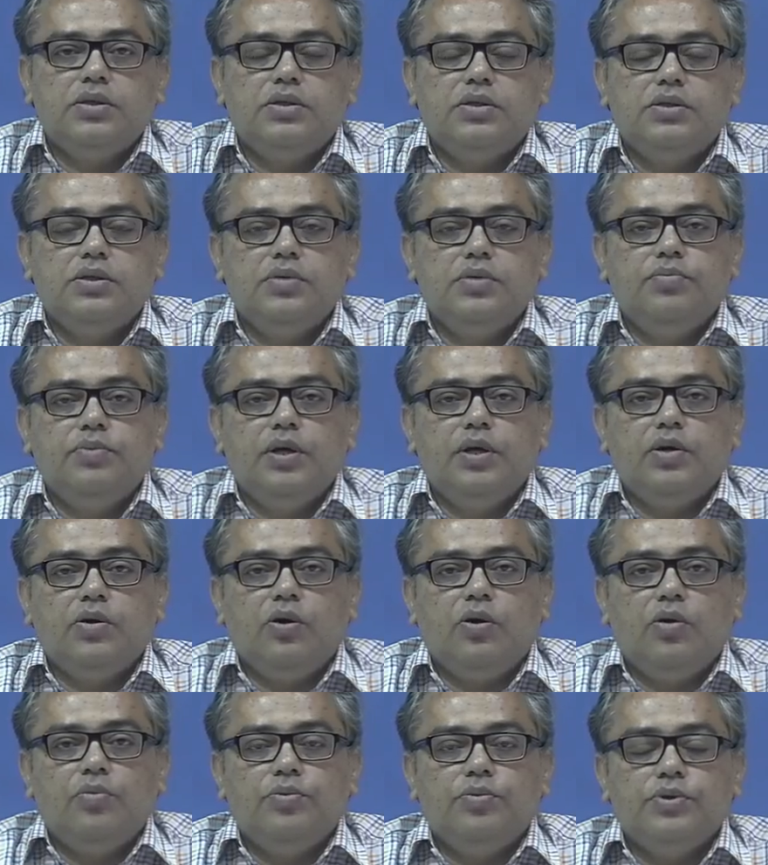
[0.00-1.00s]
received the
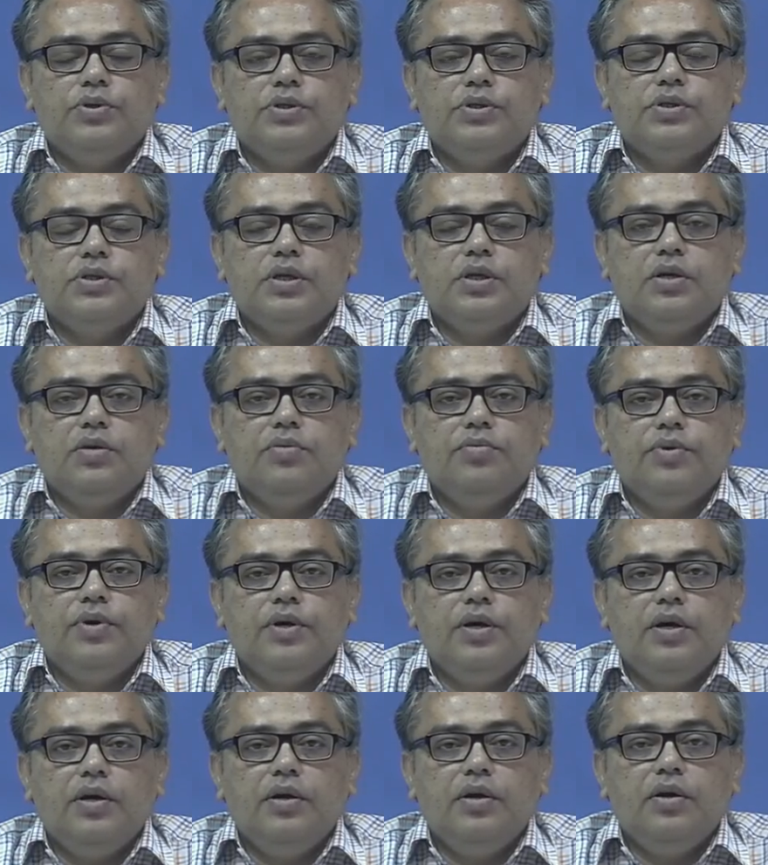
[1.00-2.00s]
incorporation
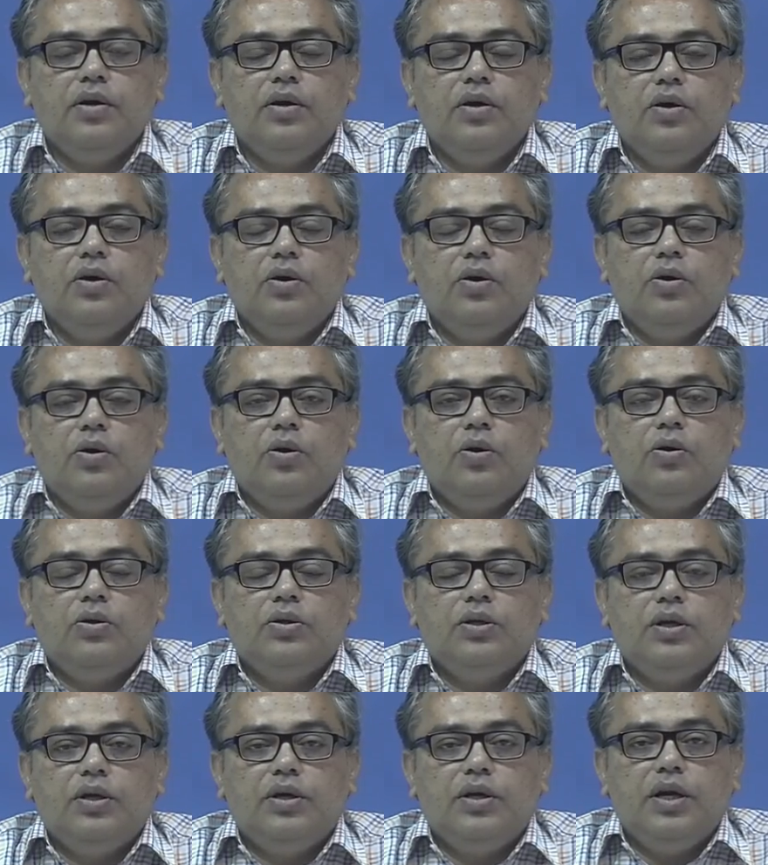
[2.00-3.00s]
certificate, or
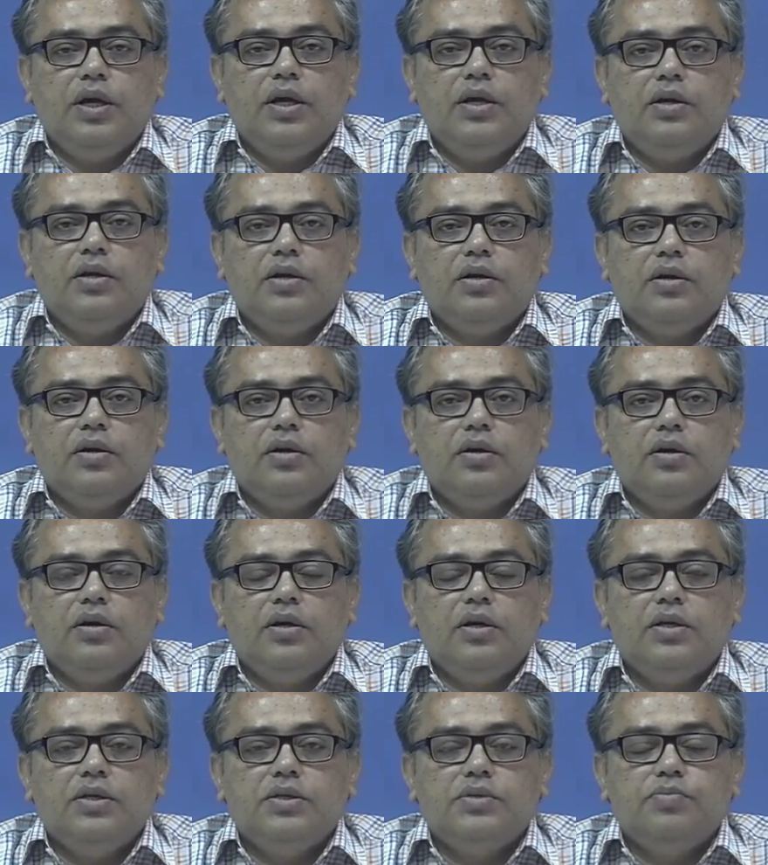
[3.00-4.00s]
the date uh,
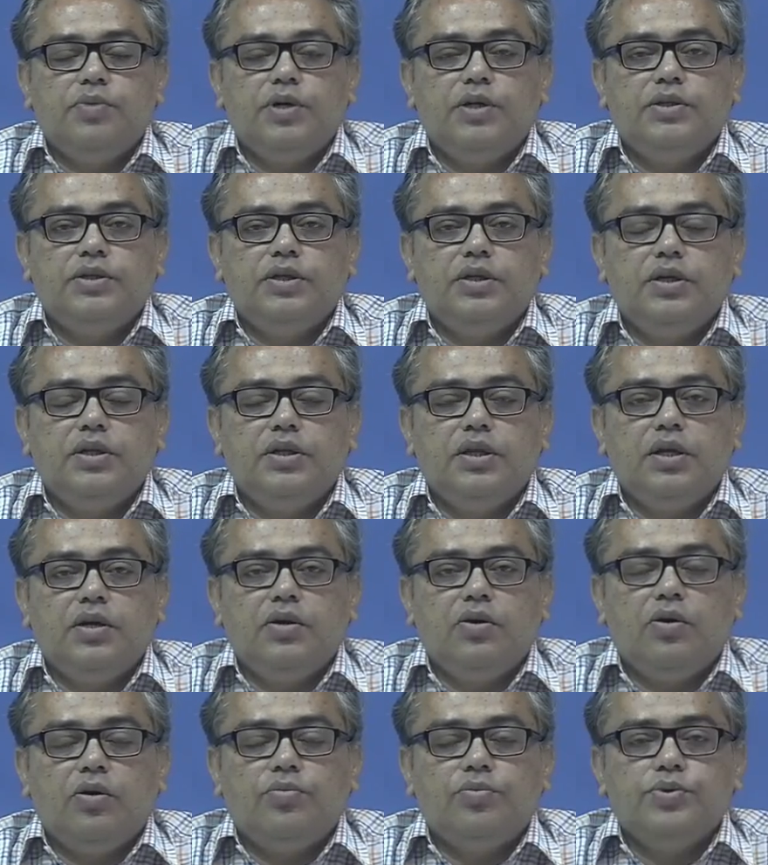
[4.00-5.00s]
it is mentioned in the
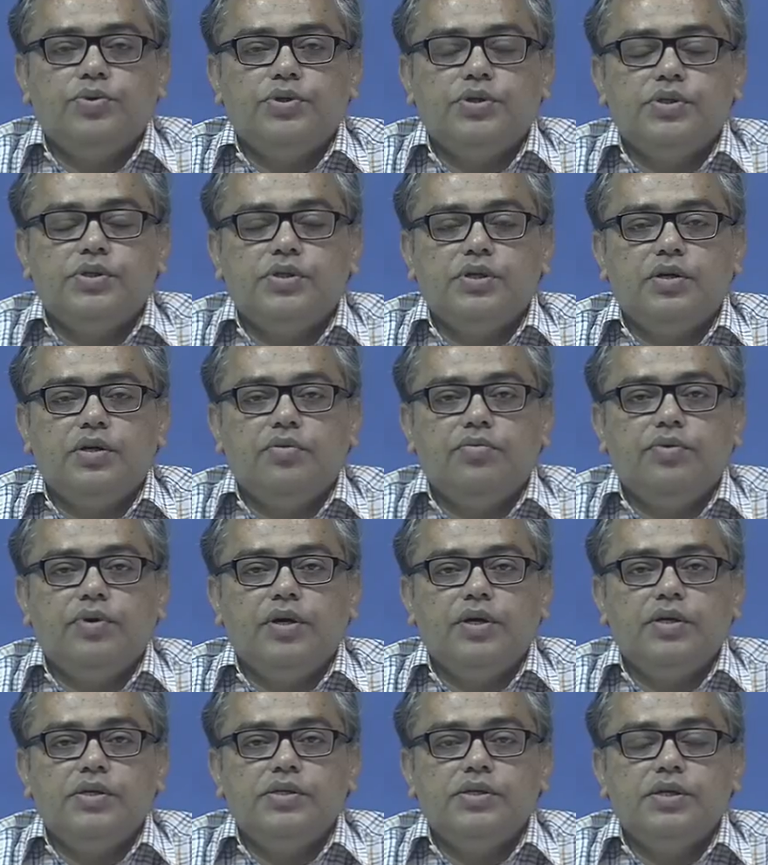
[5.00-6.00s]
incorporation
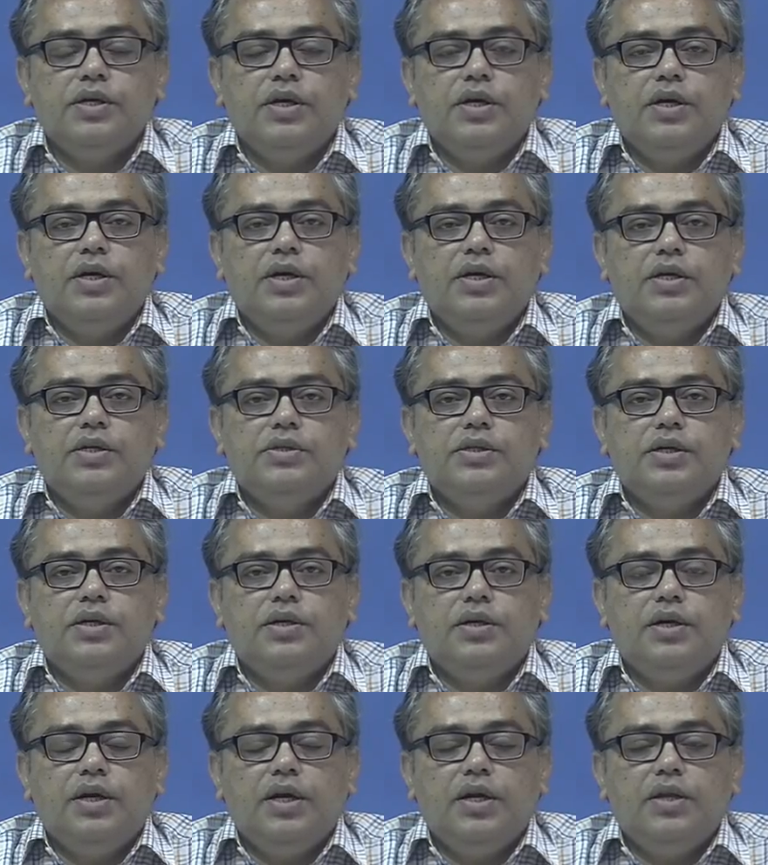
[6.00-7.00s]
certificates is the
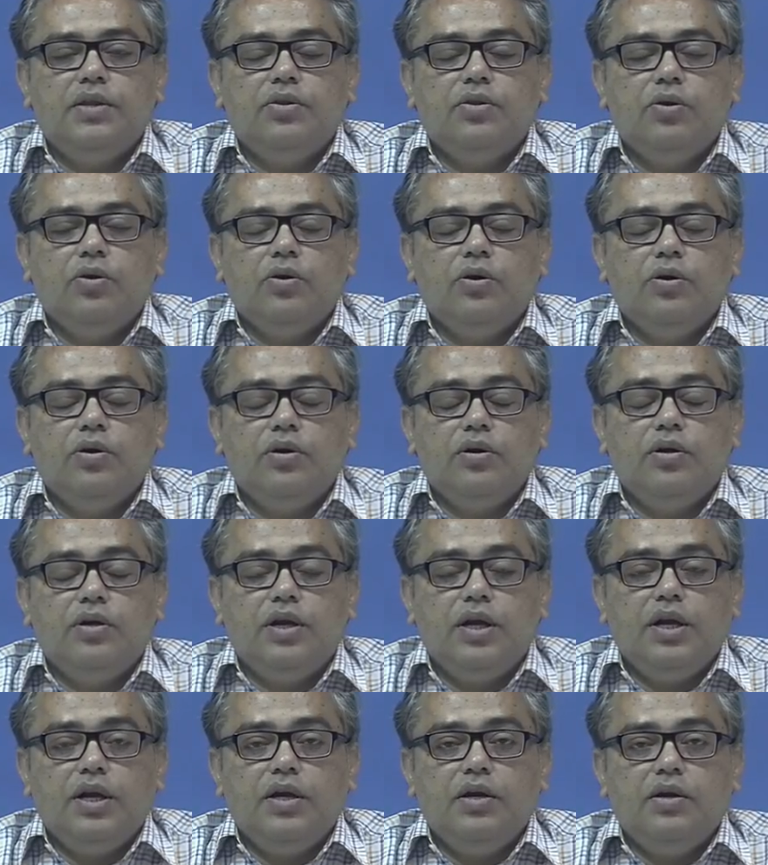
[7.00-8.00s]
date,
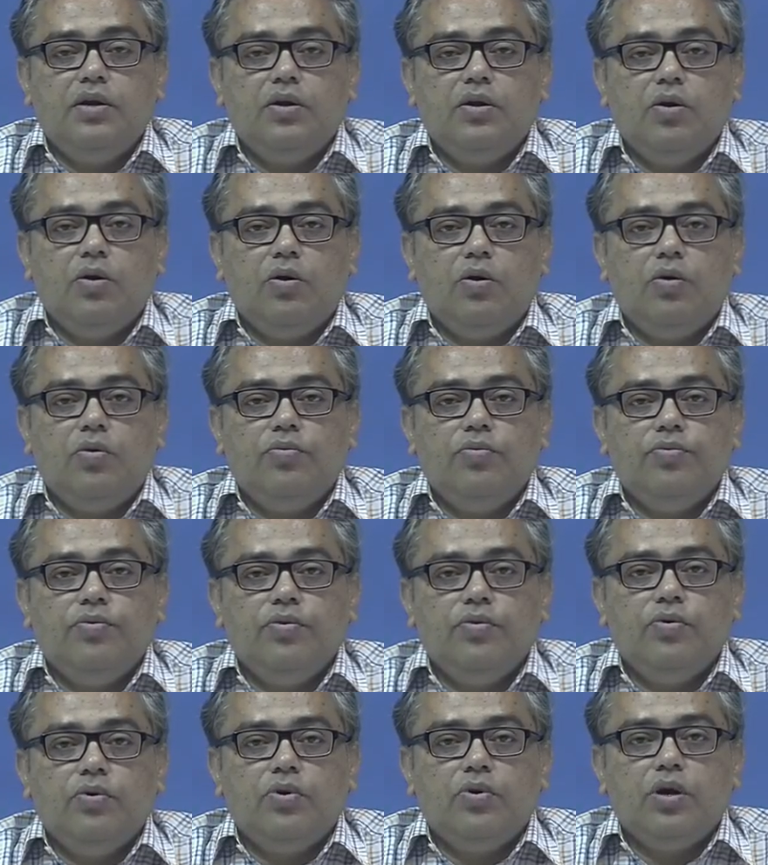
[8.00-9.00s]
date of
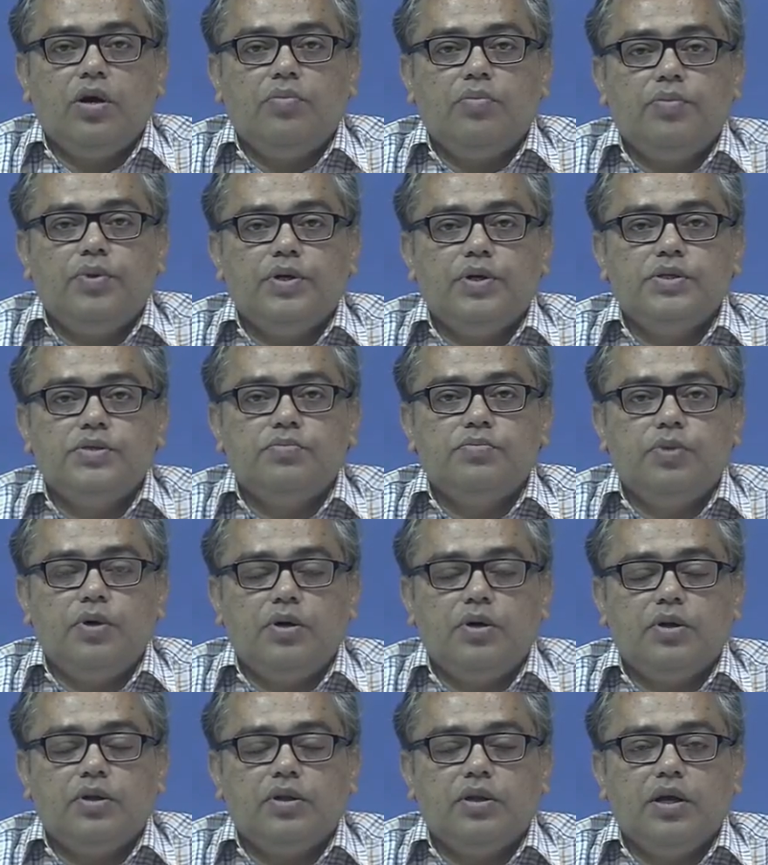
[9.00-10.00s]
your company's
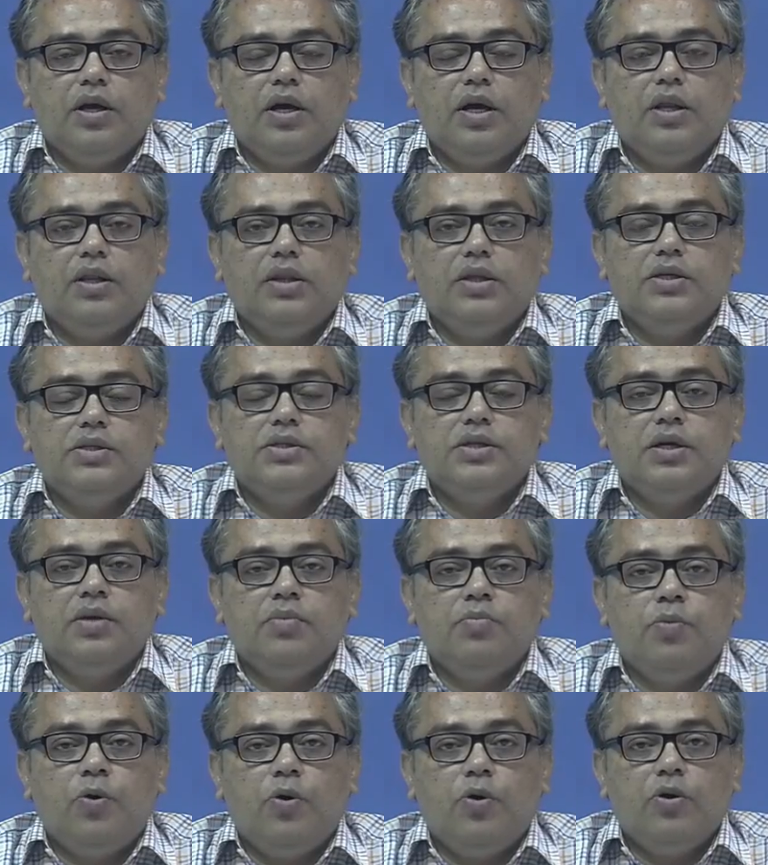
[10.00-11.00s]
birth and this is an
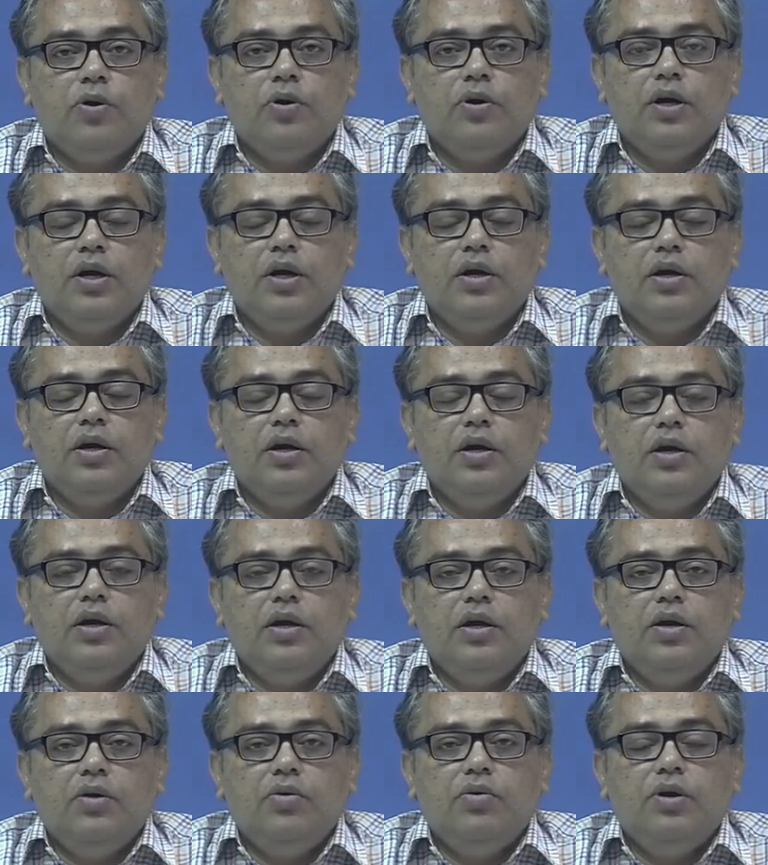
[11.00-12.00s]
important date
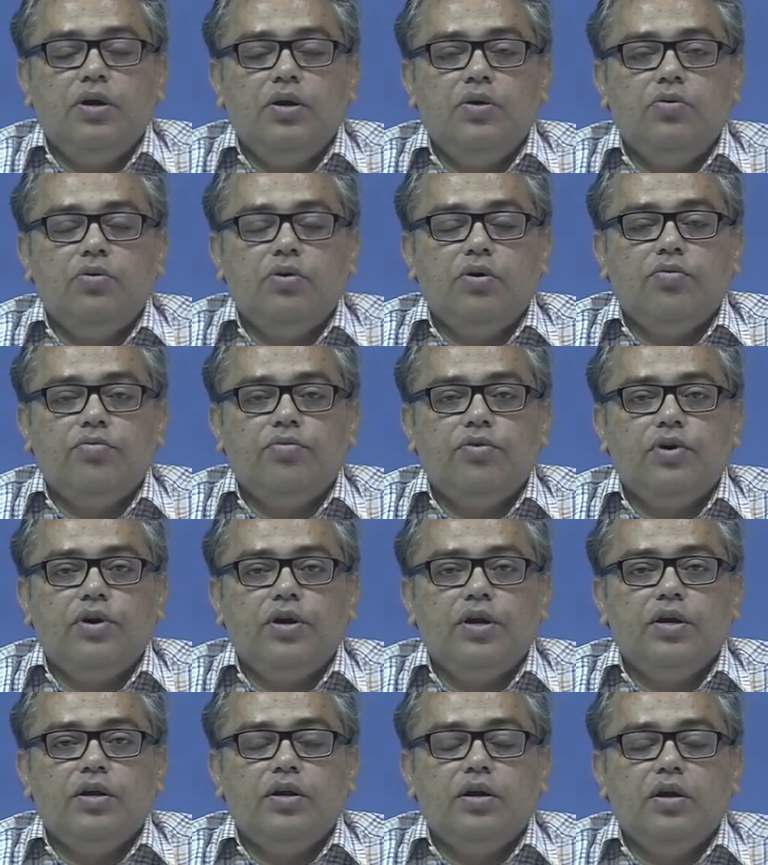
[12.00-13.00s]
you need to refer
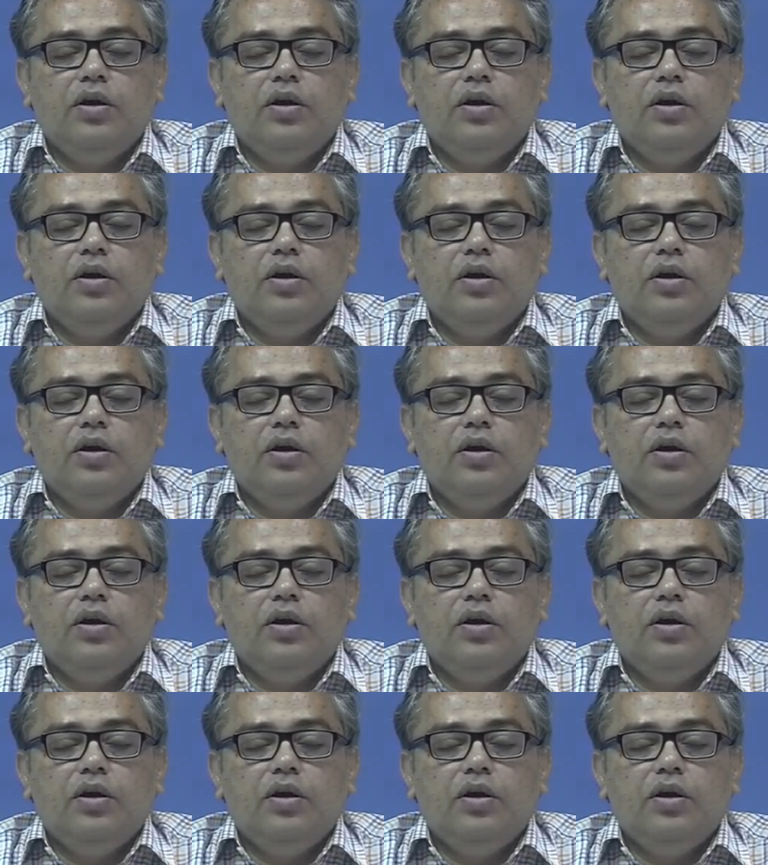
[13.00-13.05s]
it